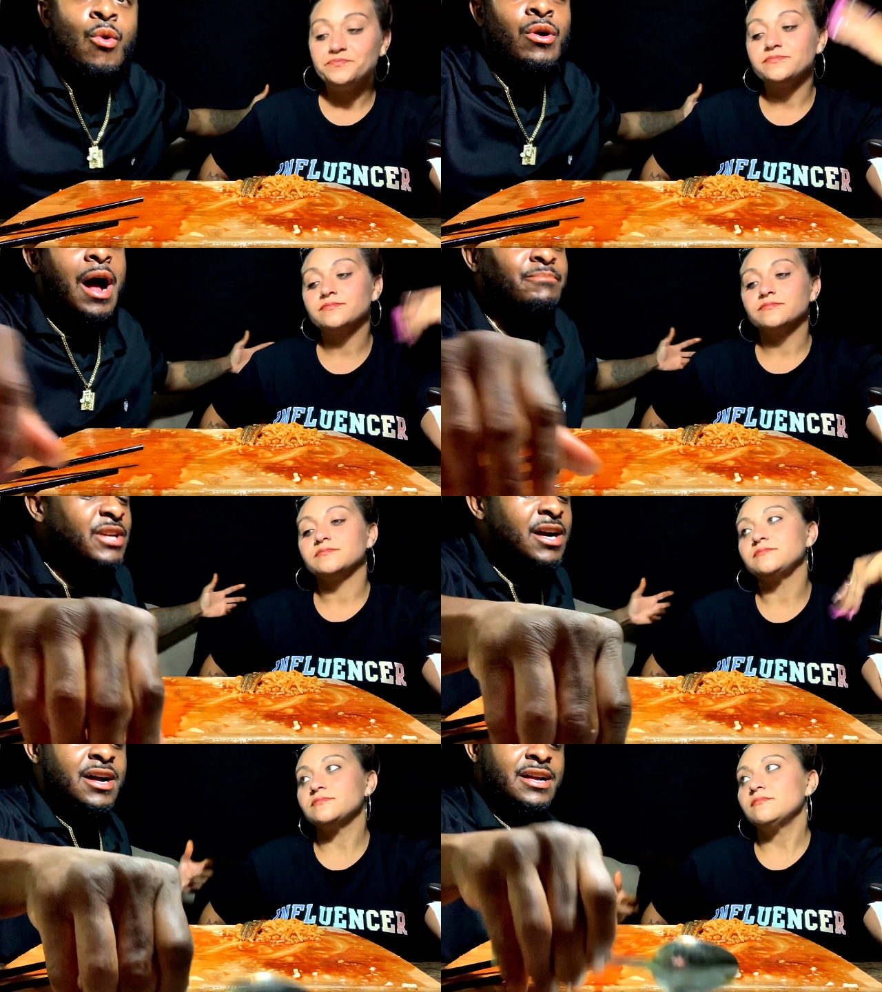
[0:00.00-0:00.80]
Speaker 1: I'm
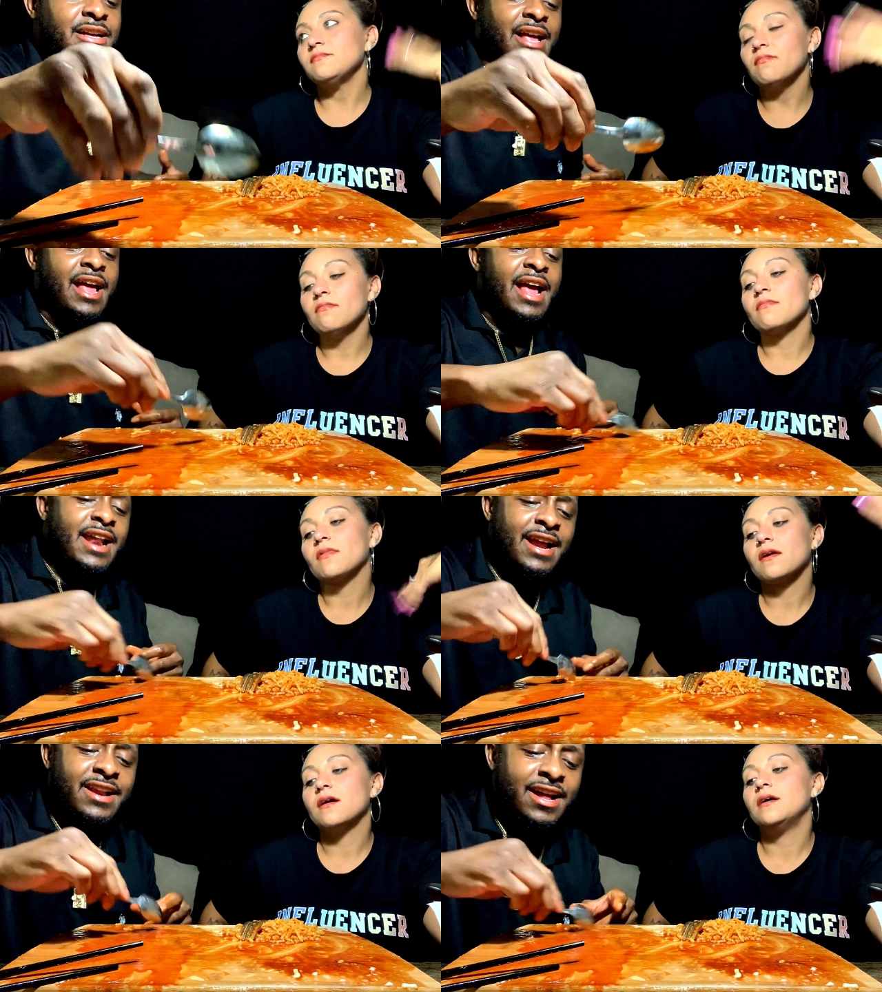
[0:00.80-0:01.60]
done. It
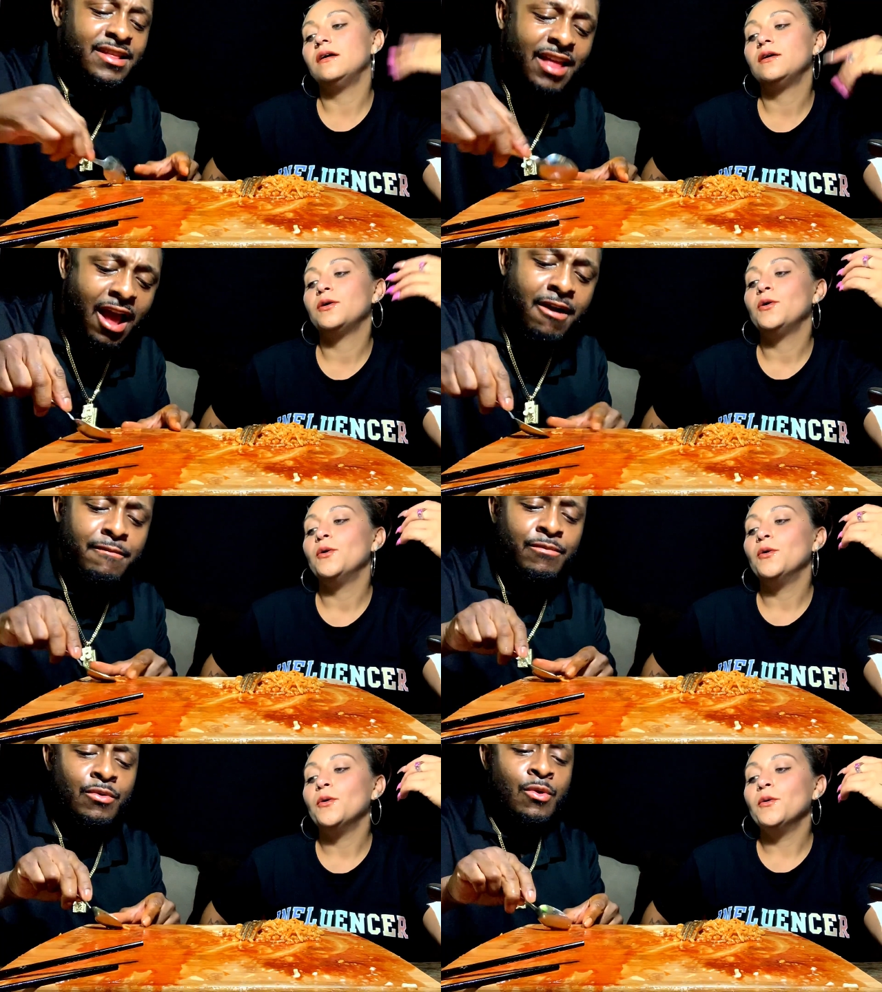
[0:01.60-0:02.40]
ain't nothing left.
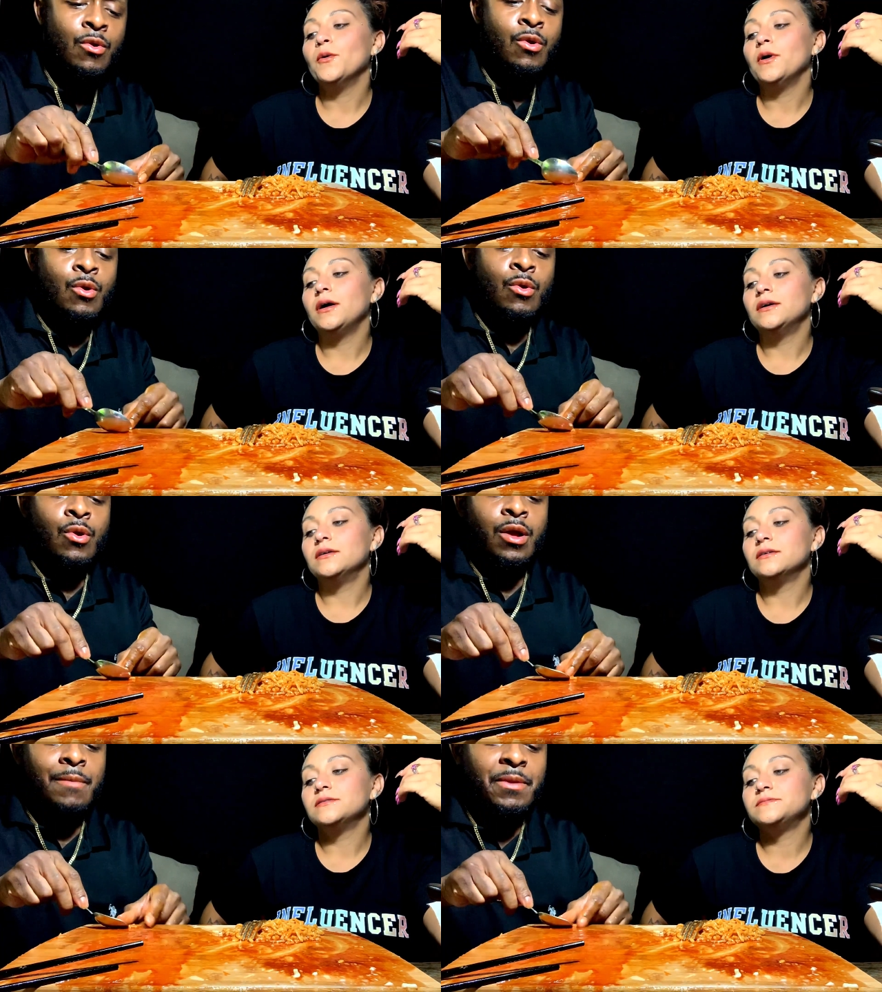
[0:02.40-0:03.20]

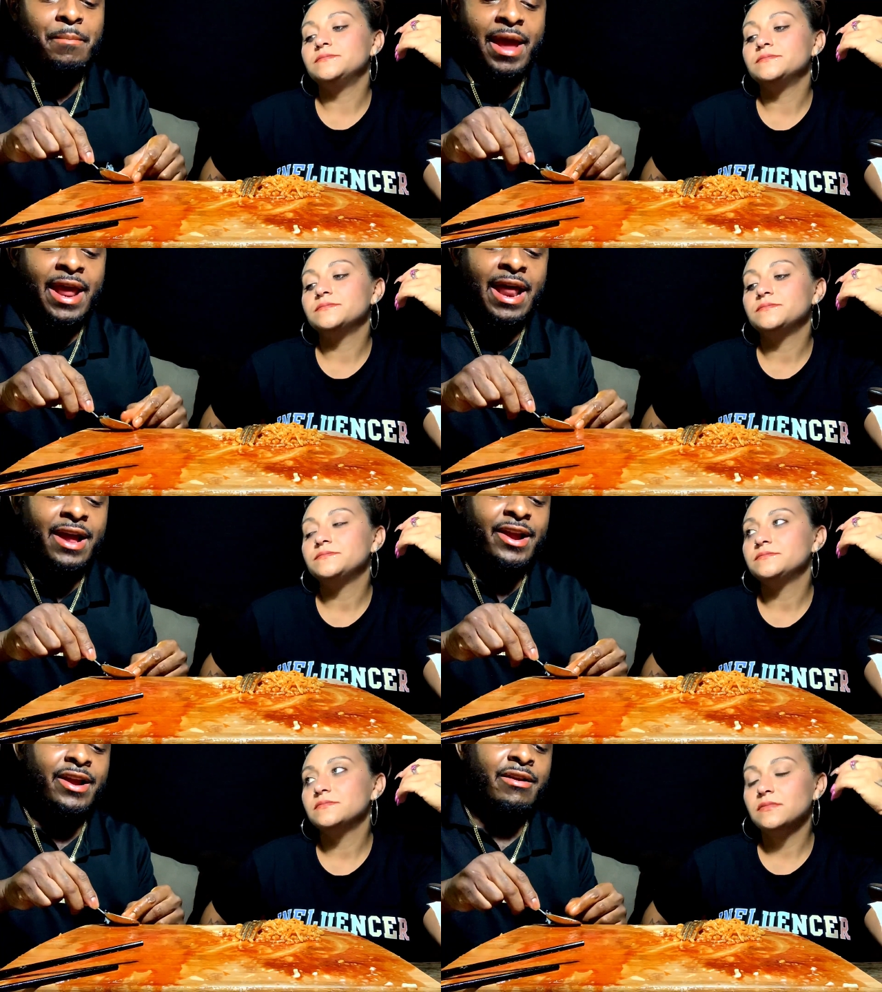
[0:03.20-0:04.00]
I'm the man out
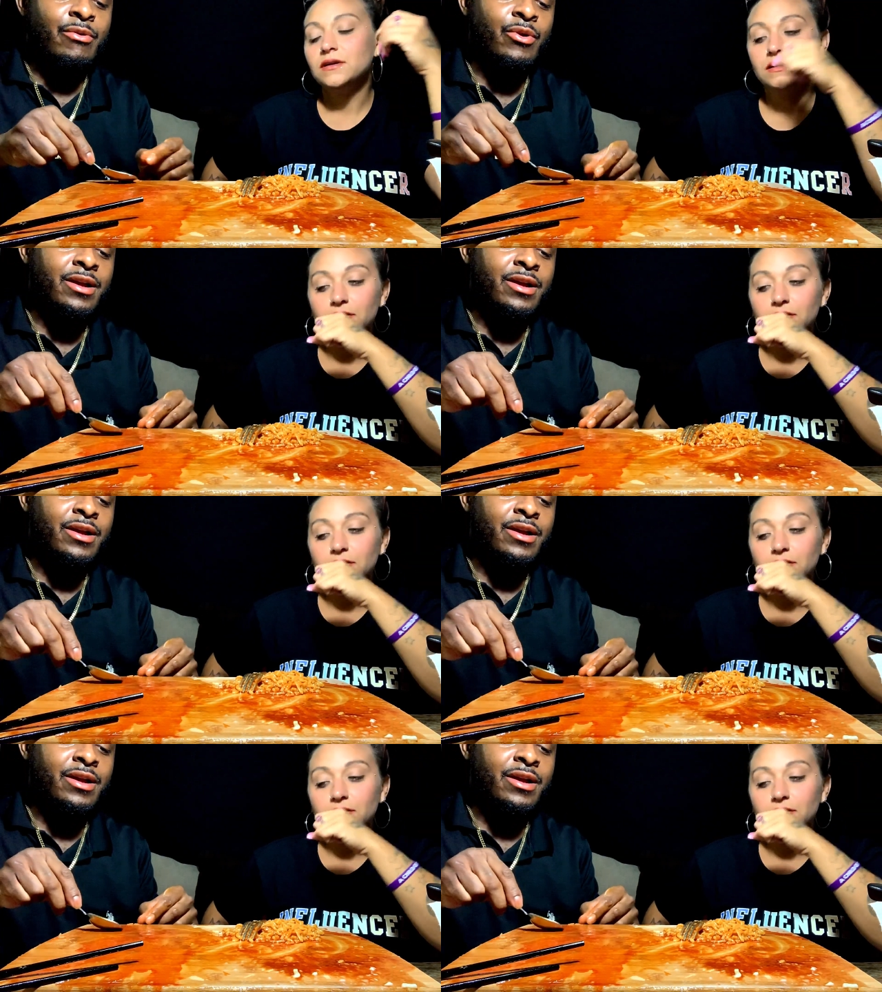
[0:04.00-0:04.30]
here.